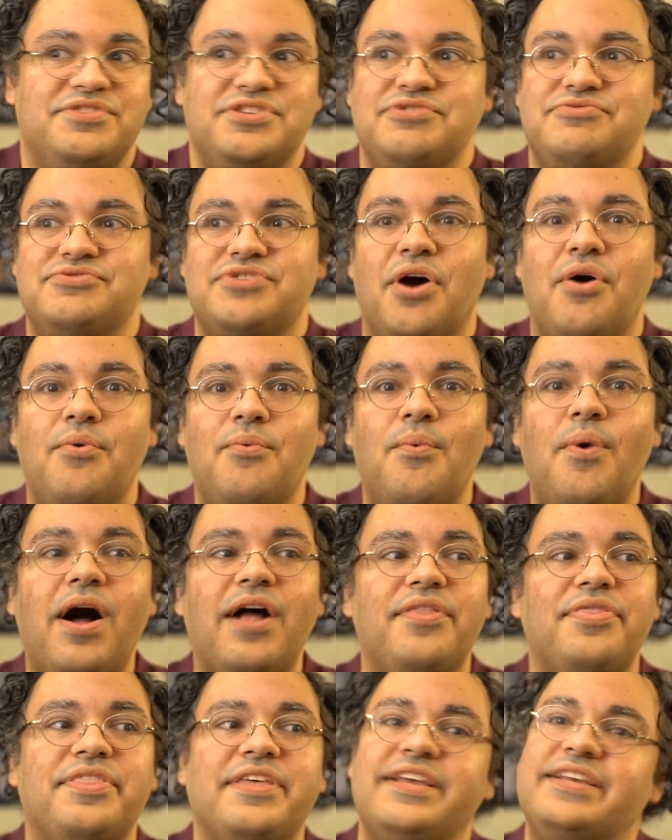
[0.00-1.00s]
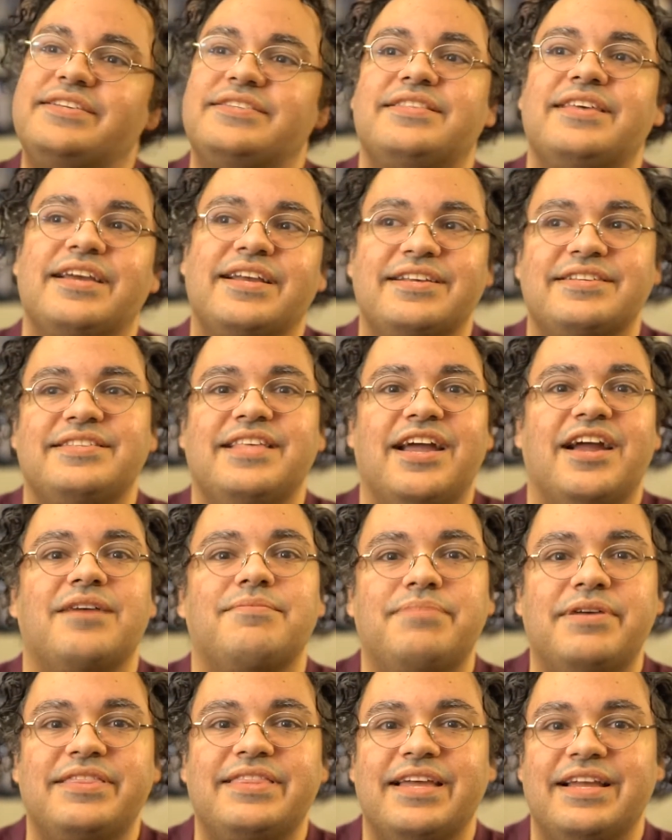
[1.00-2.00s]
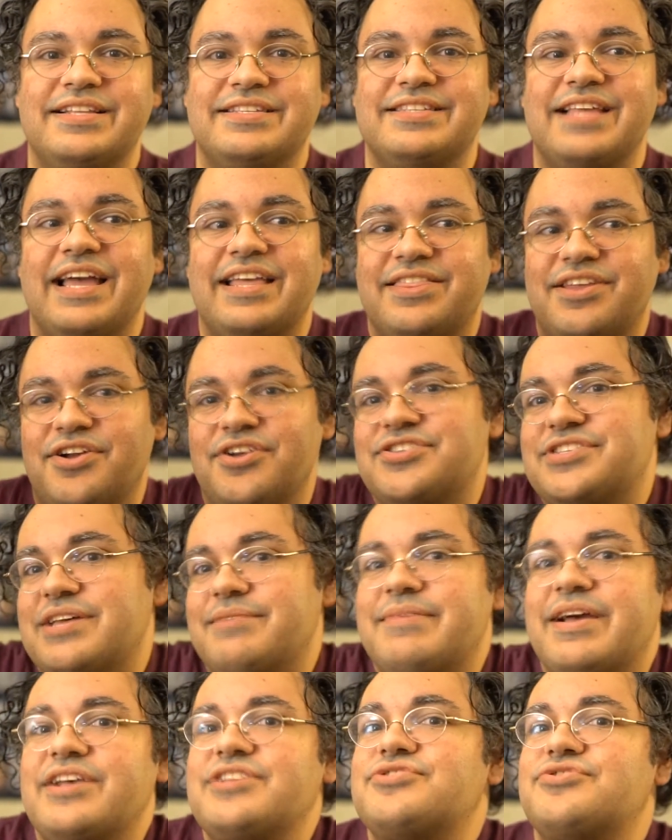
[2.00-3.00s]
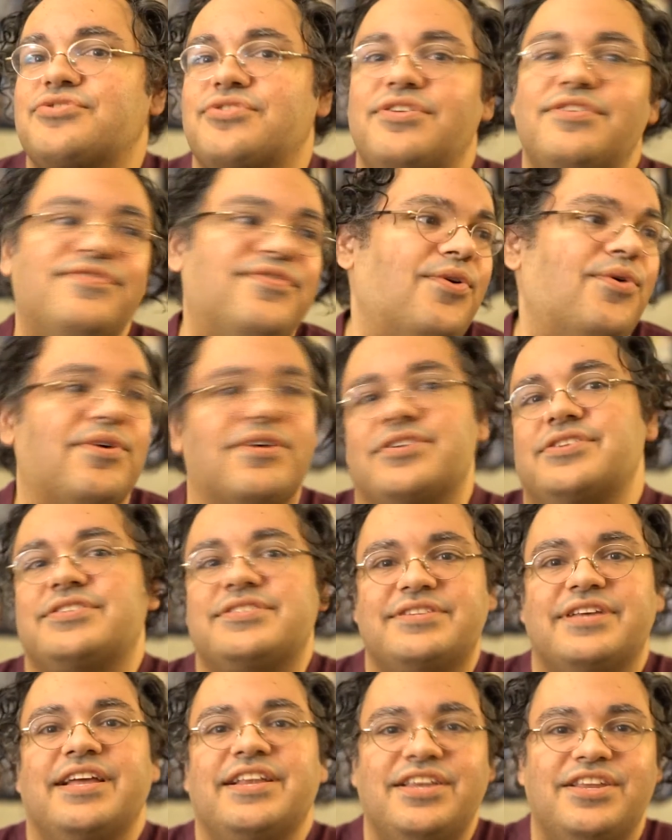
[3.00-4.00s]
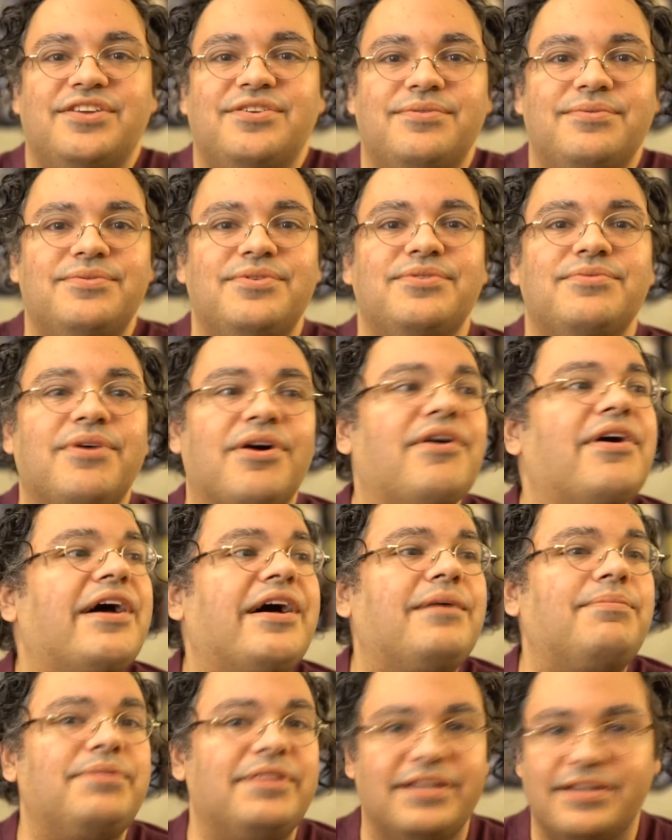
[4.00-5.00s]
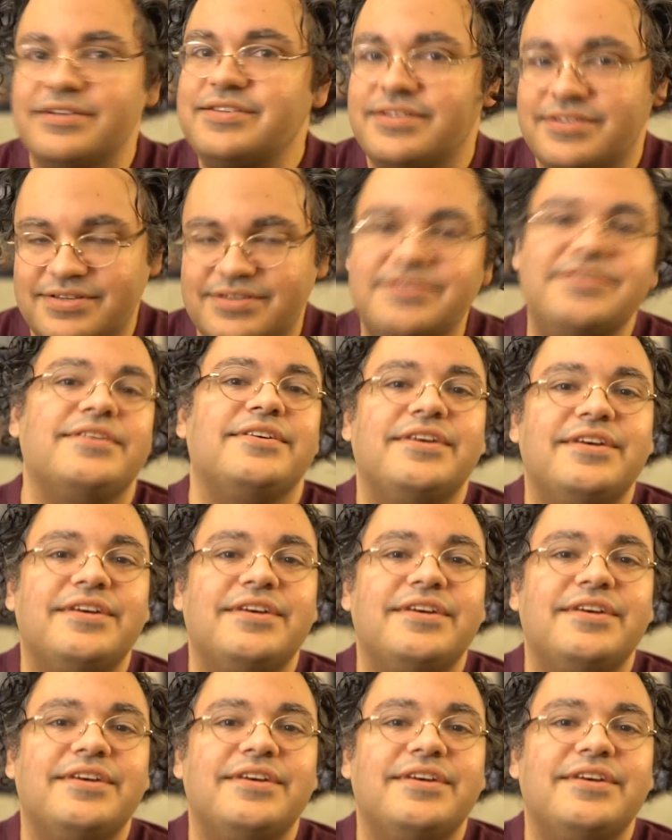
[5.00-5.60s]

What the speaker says: don't want these things there, but it's like there's some external force and you are helpless.